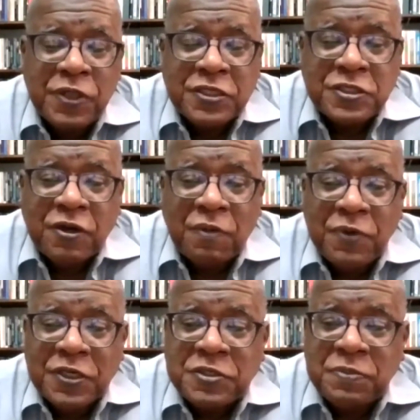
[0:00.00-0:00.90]
whether it's a
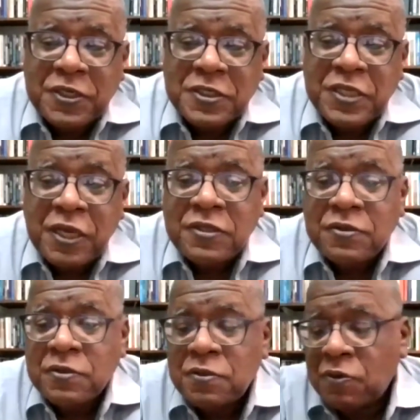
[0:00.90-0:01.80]
complex
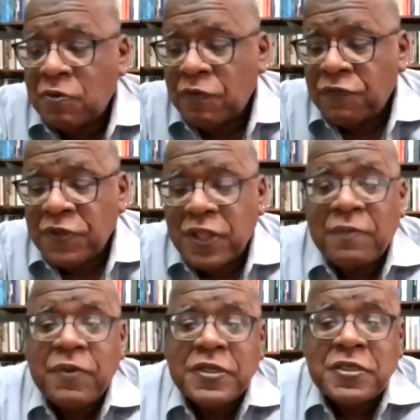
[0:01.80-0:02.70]
parastatal or, for
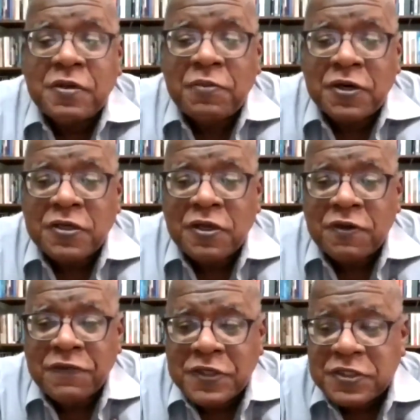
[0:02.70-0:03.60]
that matter, a modern
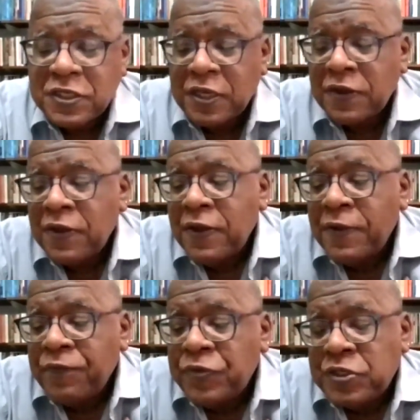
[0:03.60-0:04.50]
university.
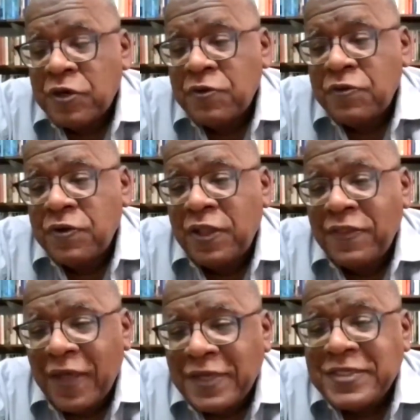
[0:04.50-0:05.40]
So,
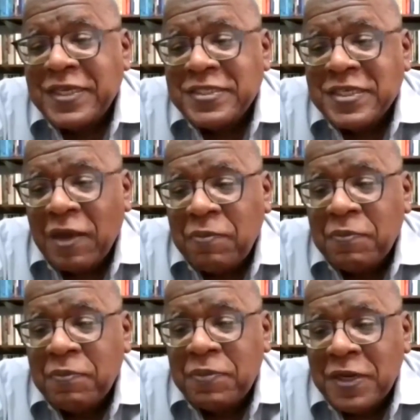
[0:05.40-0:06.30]
in that sense,
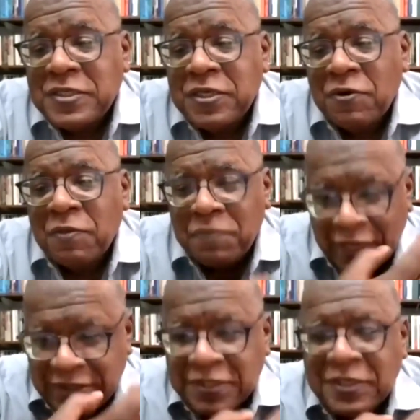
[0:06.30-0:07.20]
capability or
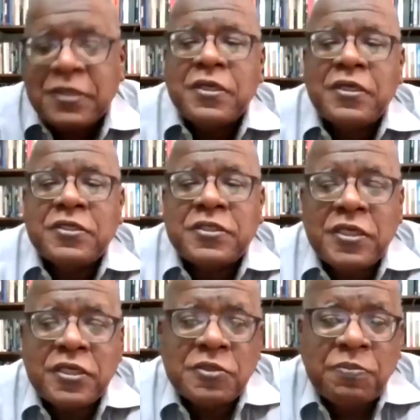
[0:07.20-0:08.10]
capacity is,
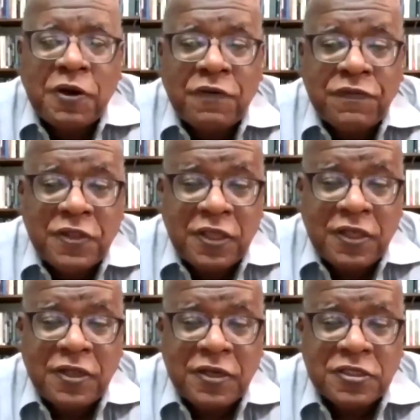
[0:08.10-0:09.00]
is part of
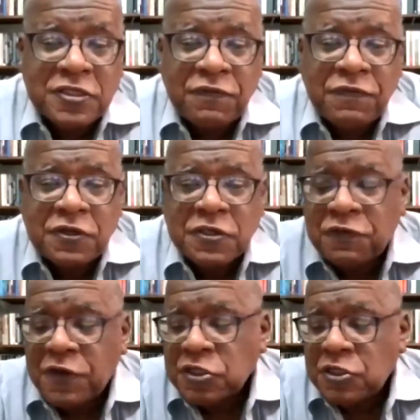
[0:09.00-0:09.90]
the reason for
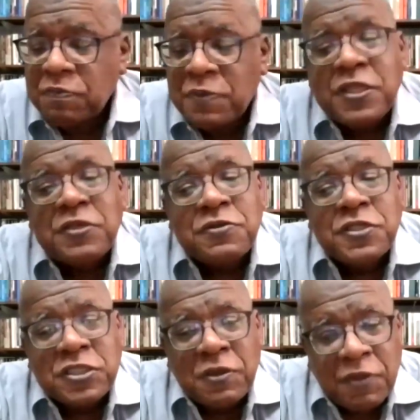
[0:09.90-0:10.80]
dysfunction. But there's
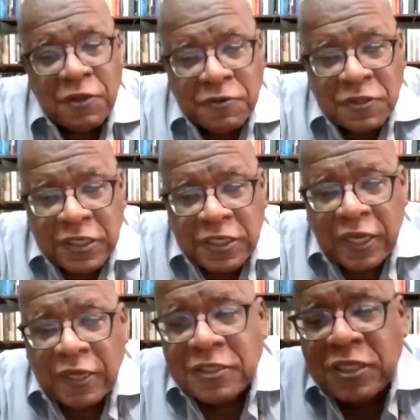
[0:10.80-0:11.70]
also something called
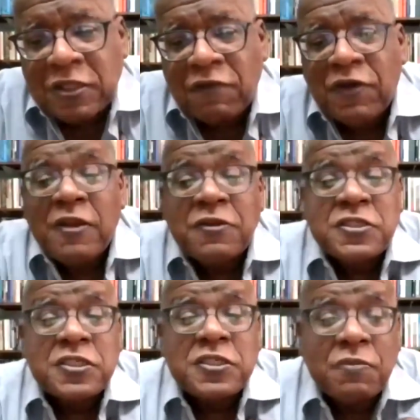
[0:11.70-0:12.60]
integrity, the
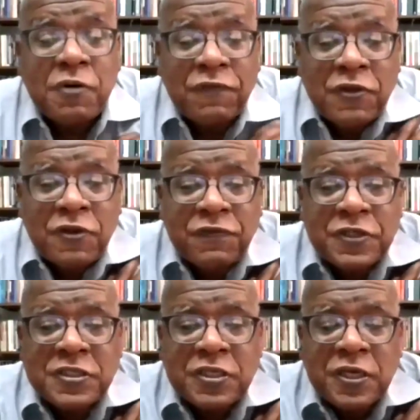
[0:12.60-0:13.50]
value system of a
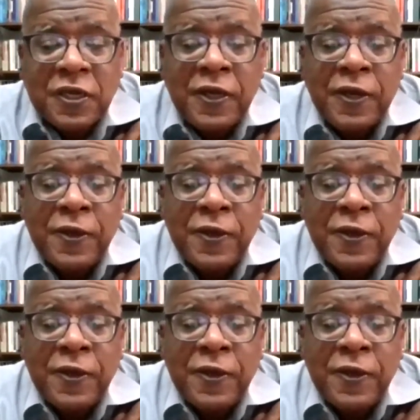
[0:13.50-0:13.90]
university.